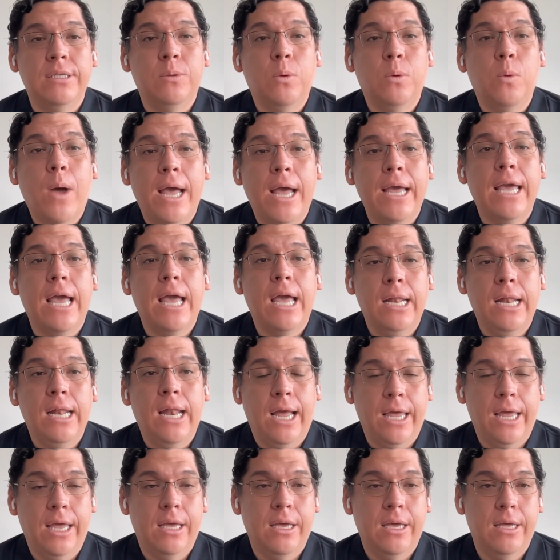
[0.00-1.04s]
why I
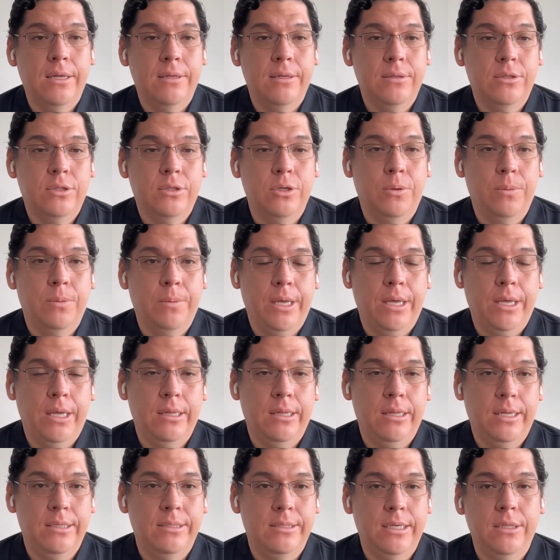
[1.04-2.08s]
like to be in
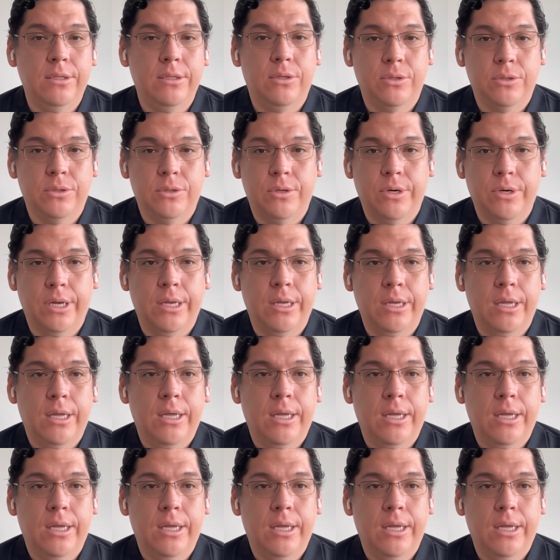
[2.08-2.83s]
this industry,